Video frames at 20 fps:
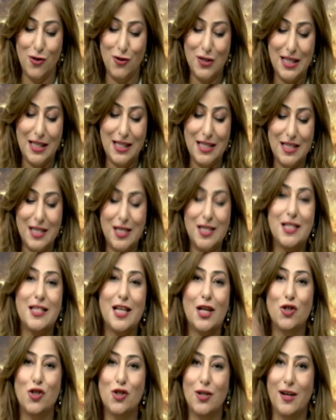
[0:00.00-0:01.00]
So you see, this is
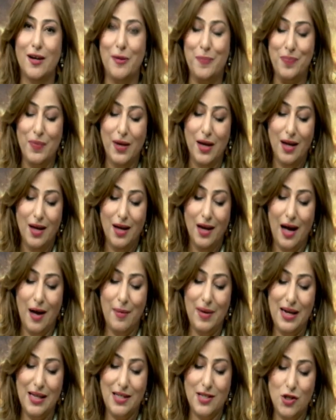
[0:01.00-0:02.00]
such a
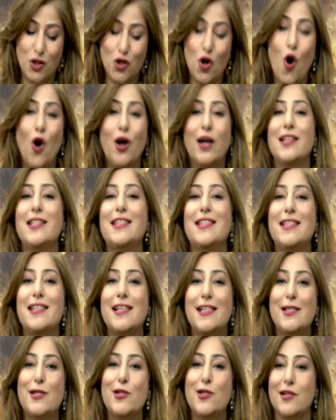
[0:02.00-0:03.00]
I mean, it's so
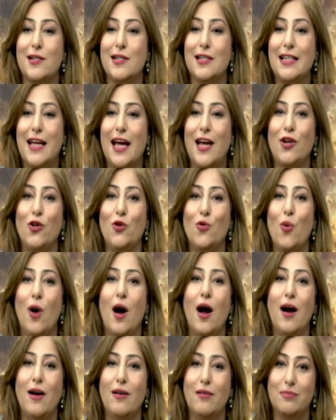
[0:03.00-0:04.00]
consistent and
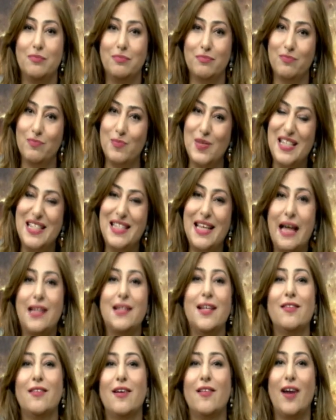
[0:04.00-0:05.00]
you are
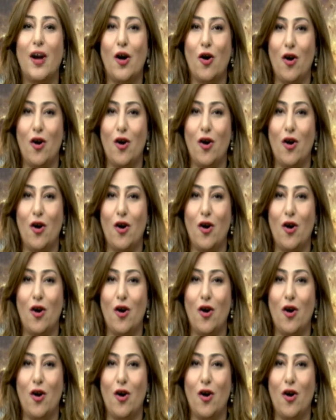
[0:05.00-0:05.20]
setting the